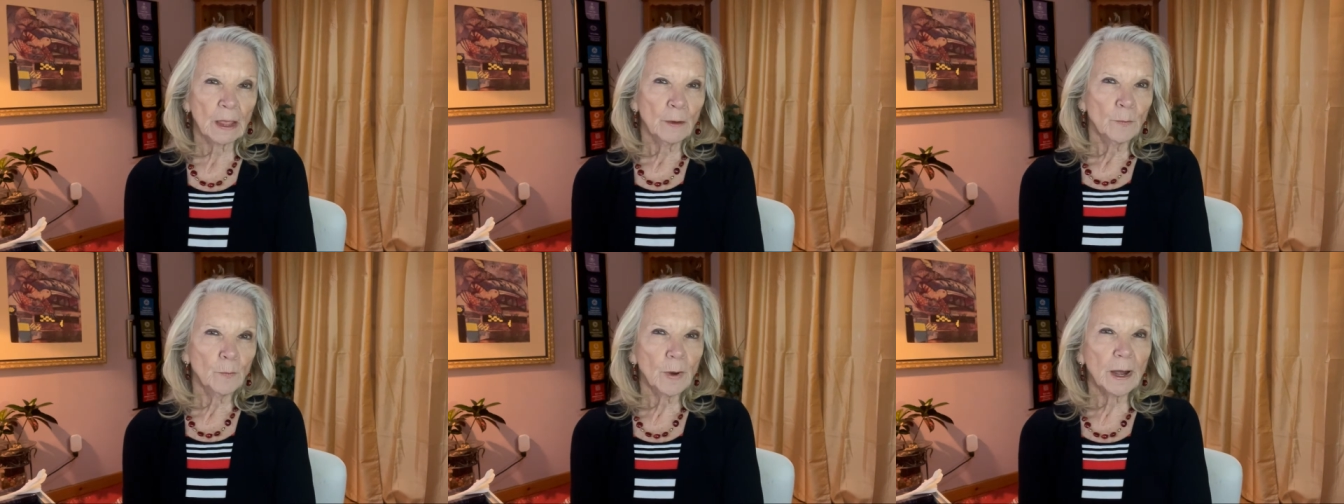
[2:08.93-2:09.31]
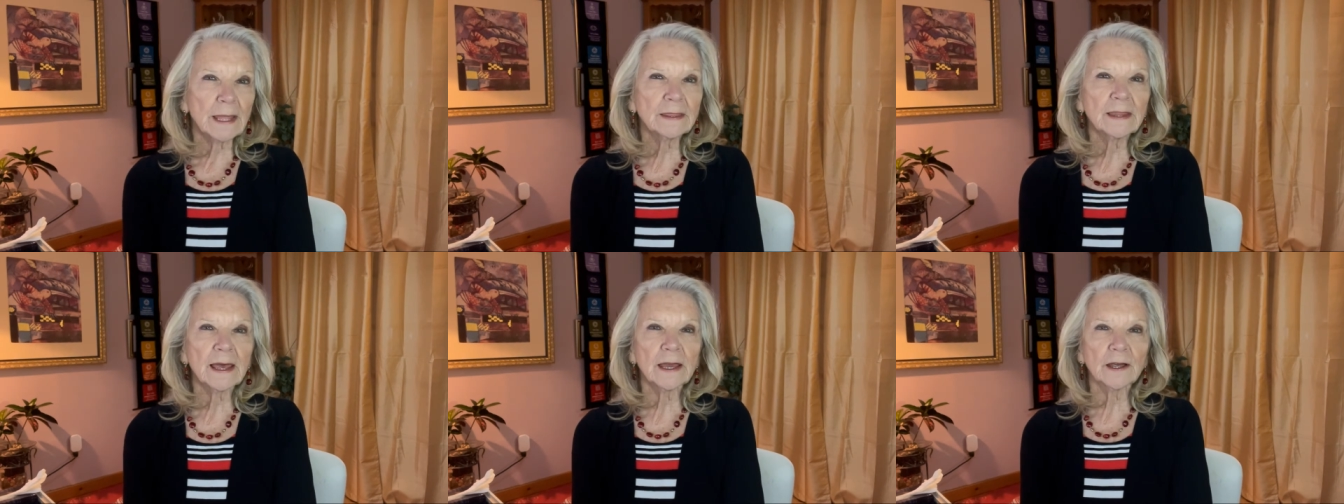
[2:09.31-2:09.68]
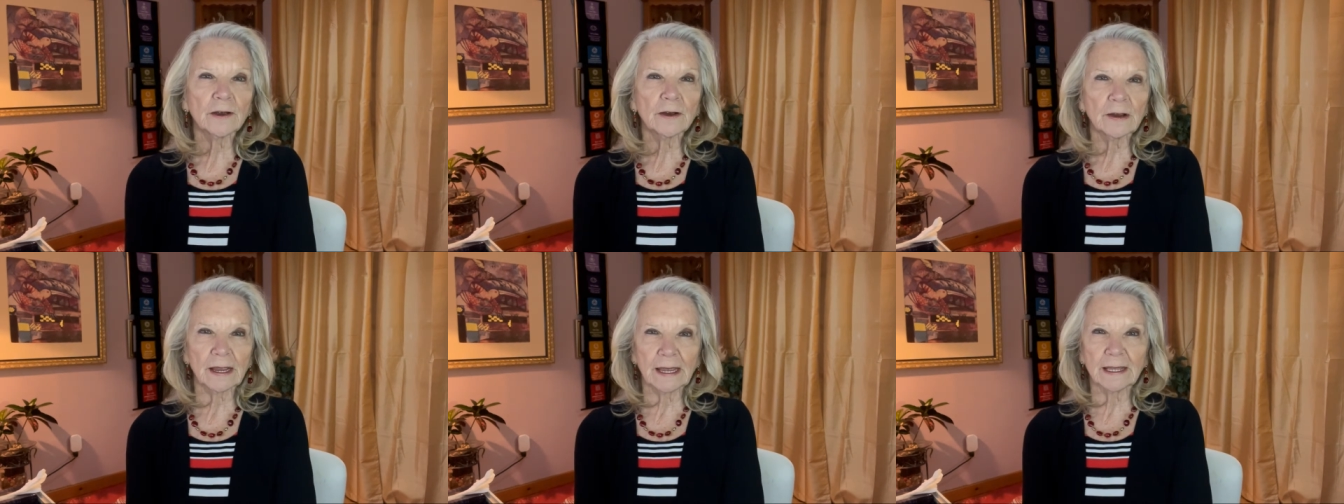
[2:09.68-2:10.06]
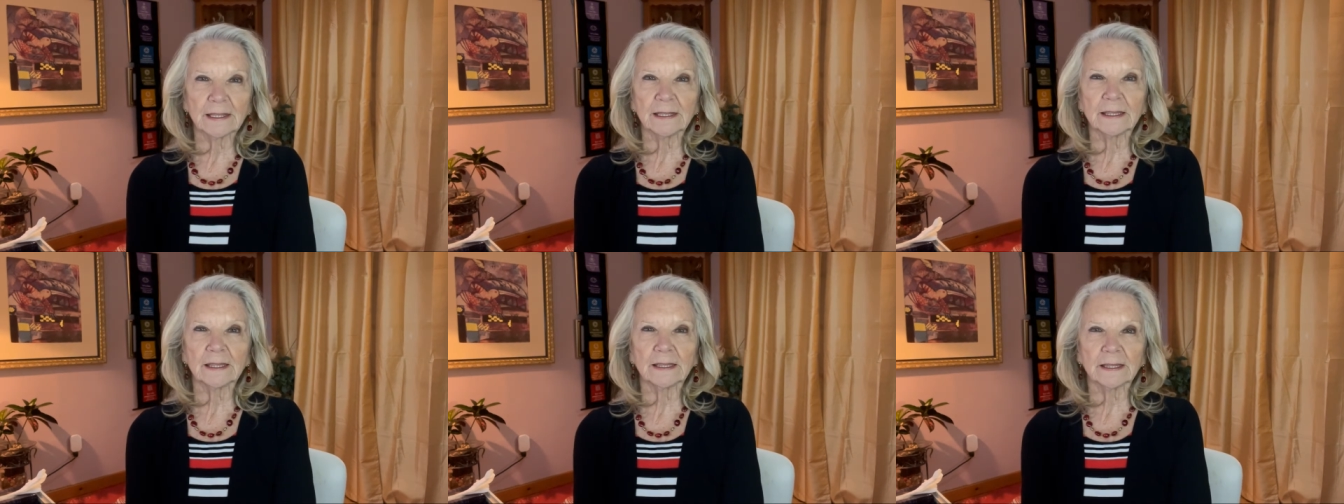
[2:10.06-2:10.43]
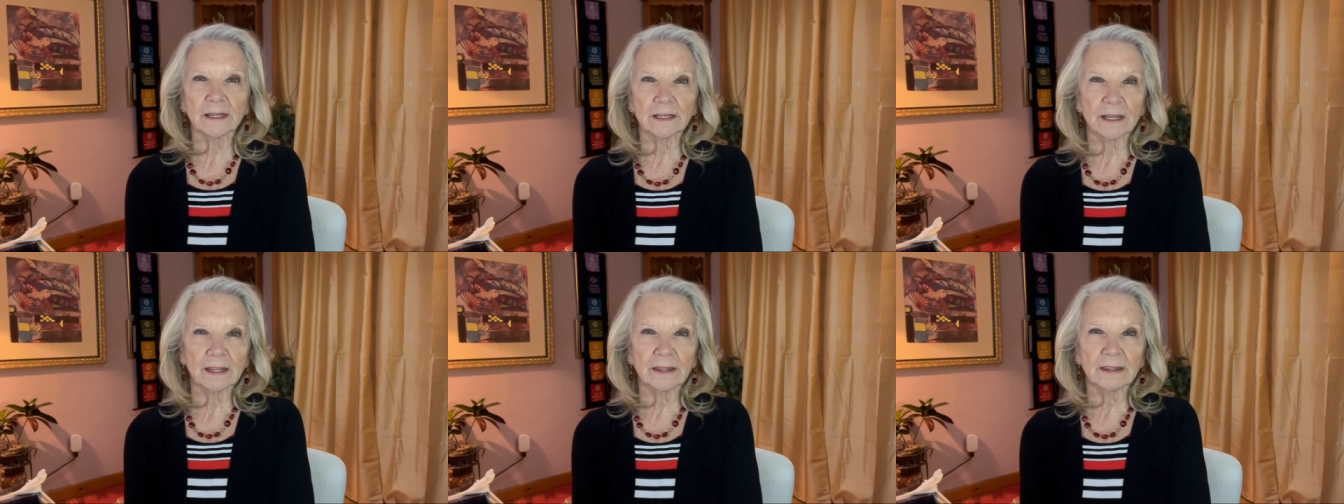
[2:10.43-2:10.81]
when they are in
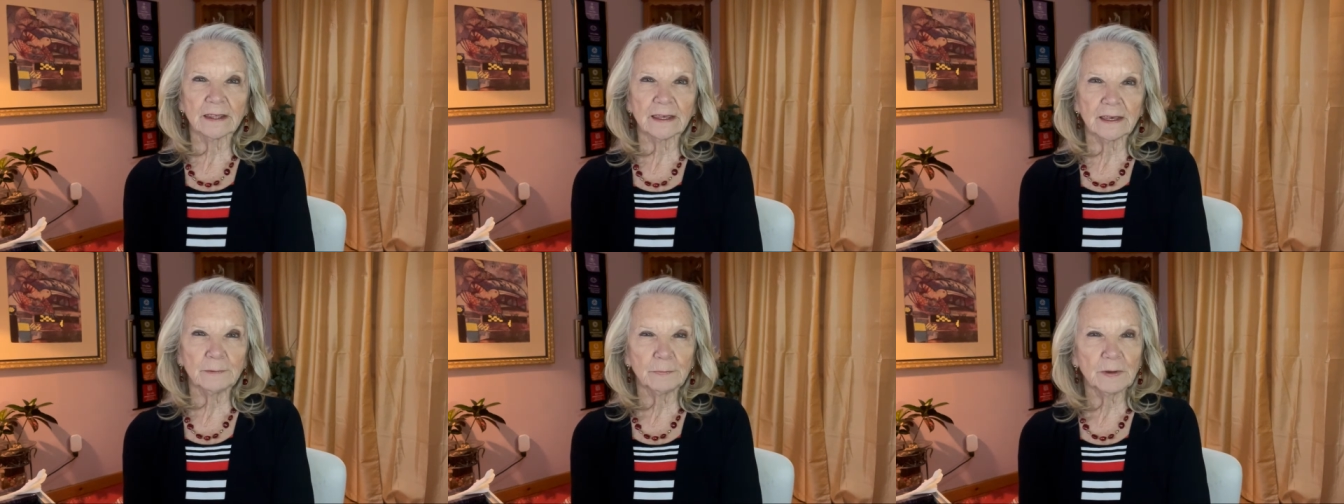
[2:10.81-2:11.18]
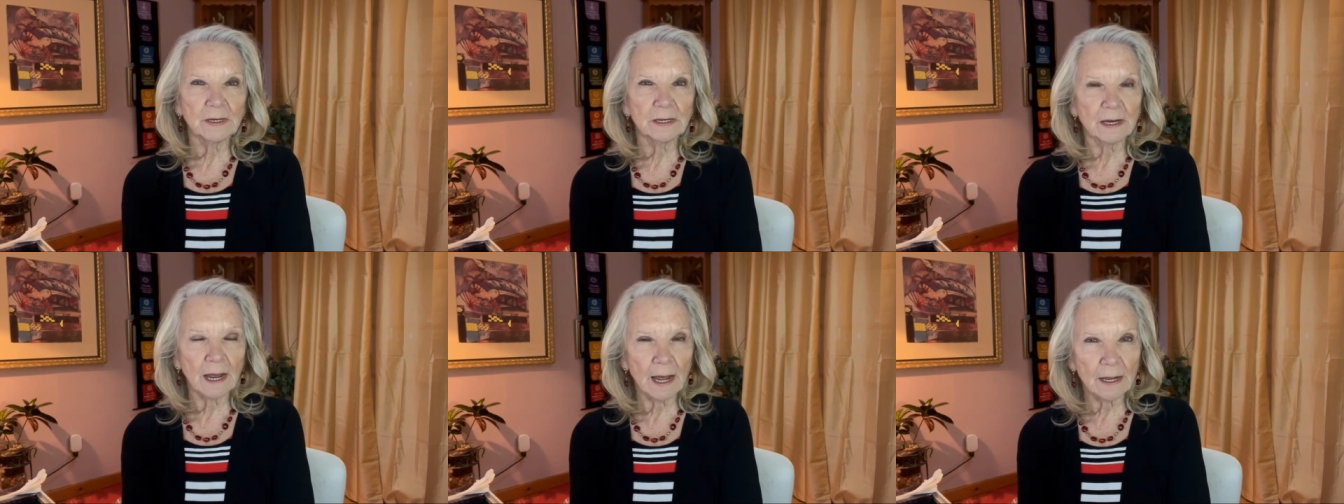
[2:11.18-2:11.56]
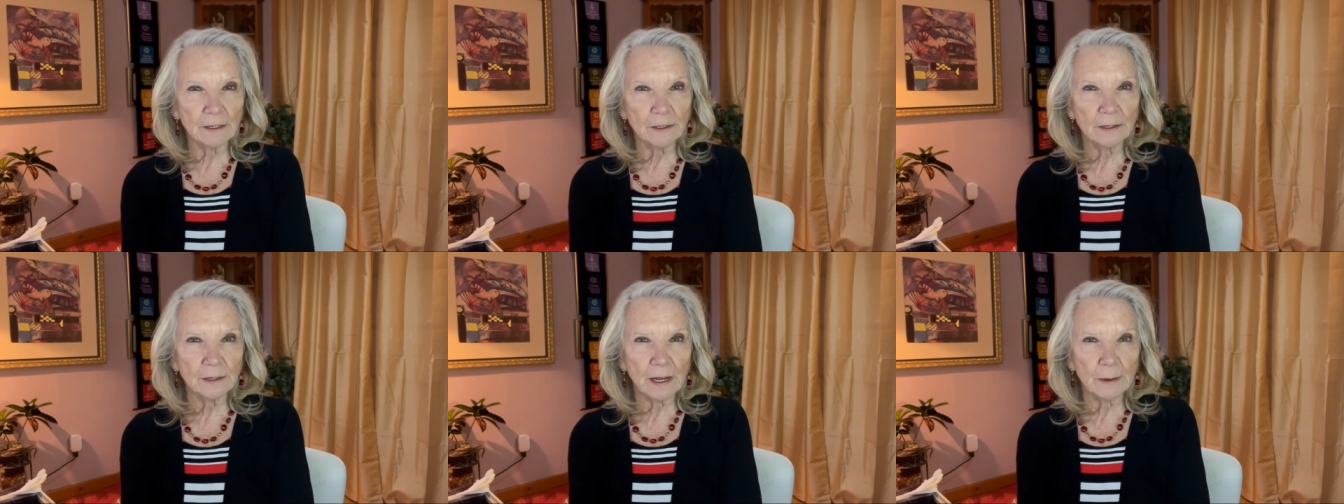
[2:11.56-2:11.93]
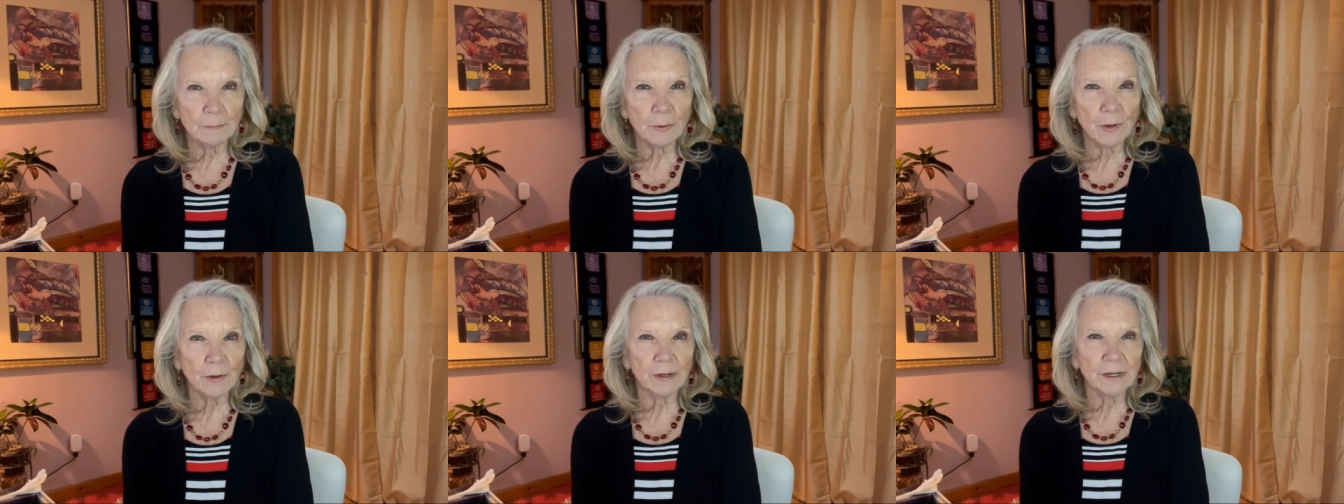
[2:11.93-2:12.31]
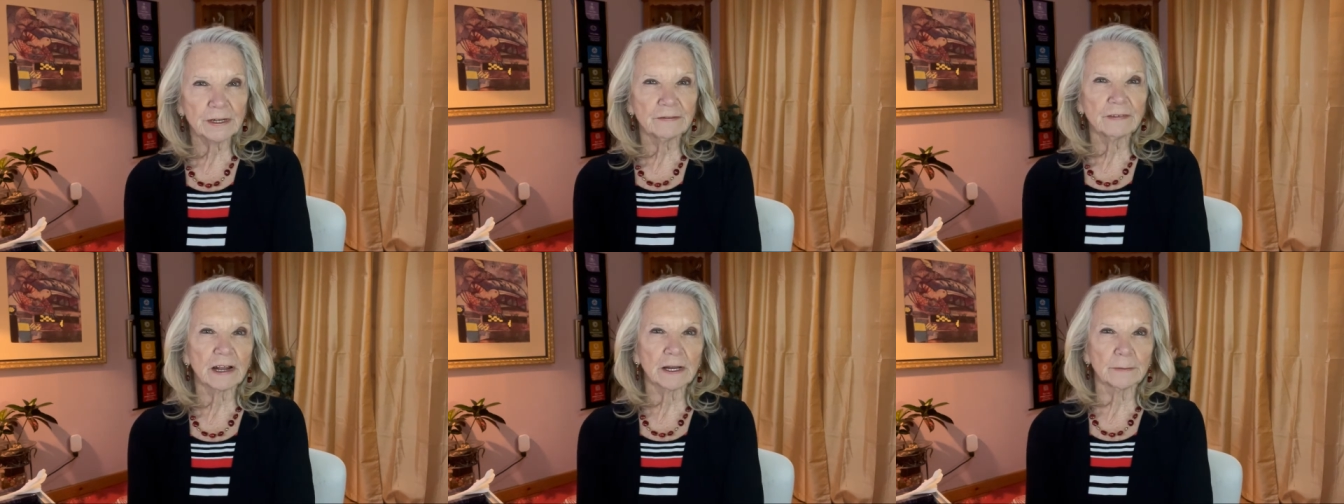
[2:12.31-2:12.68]
the the uh, employee
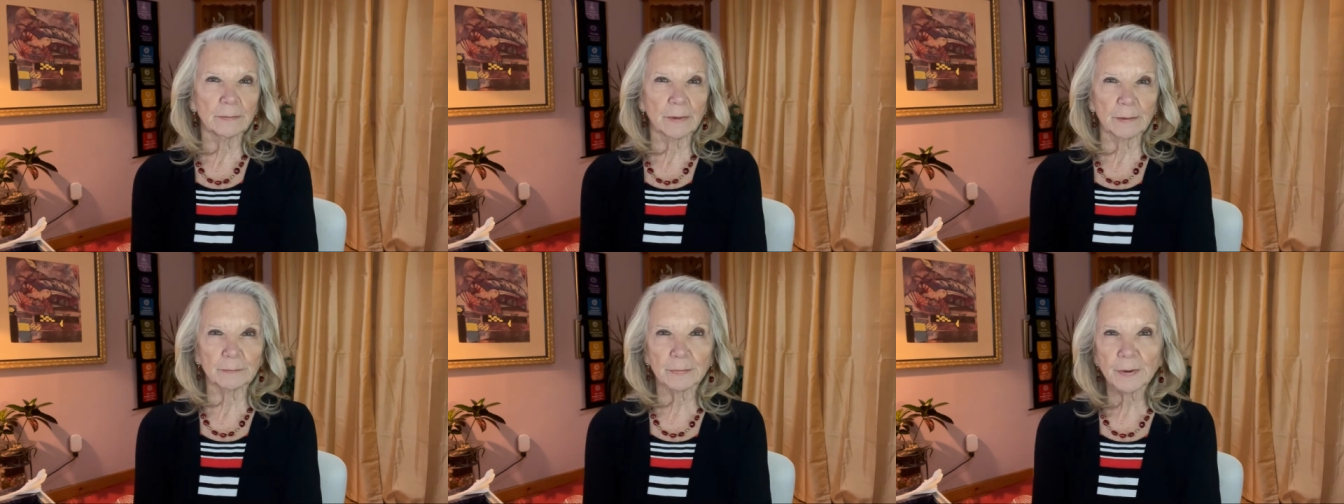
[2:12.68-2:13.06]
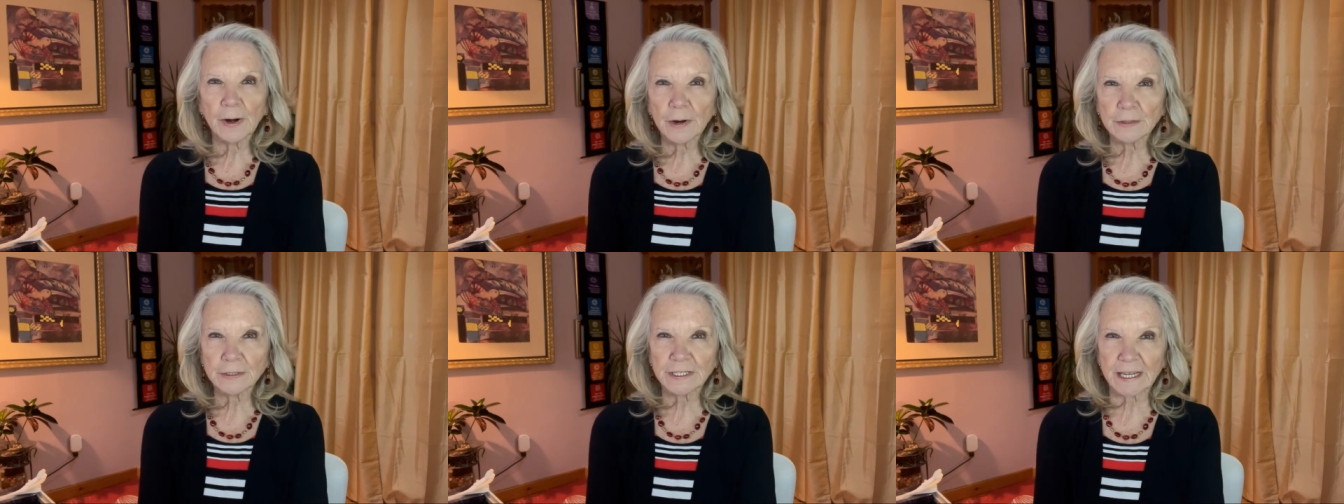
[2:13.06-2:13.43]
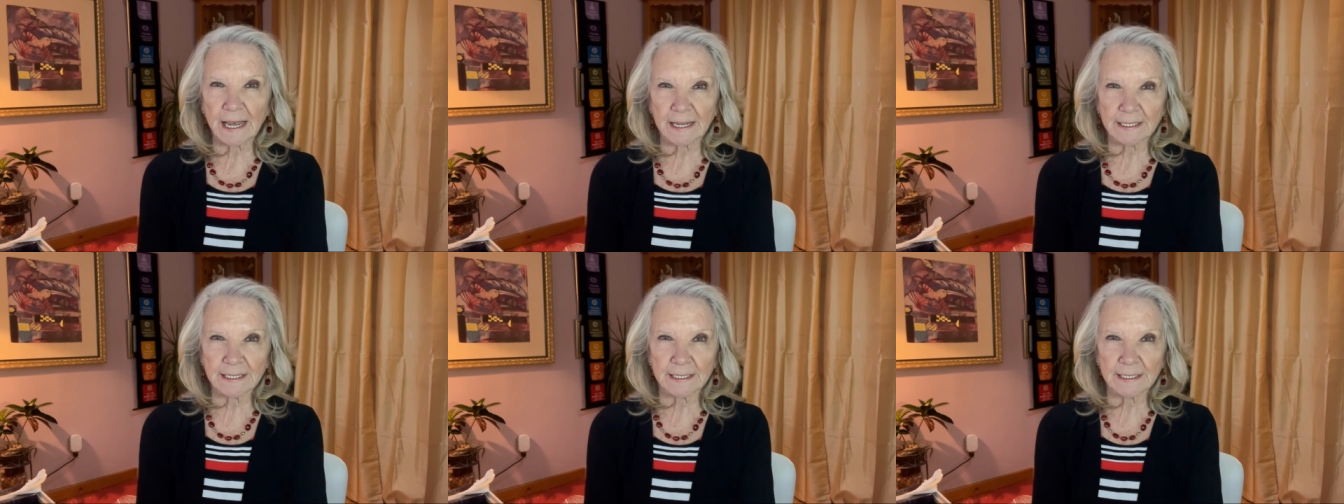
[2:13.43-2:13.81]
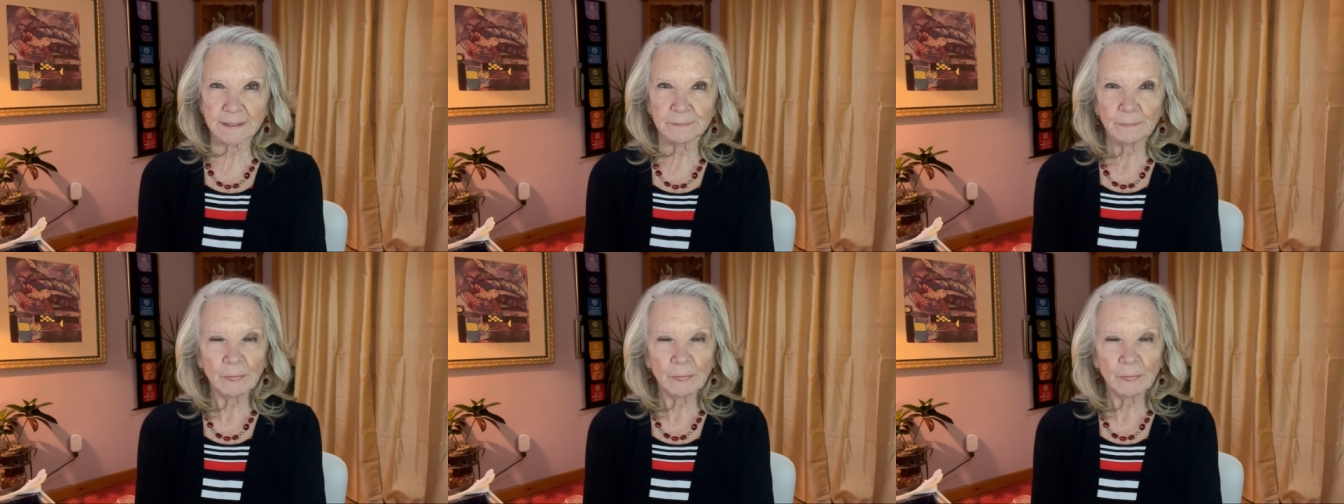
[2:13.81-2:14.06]
development process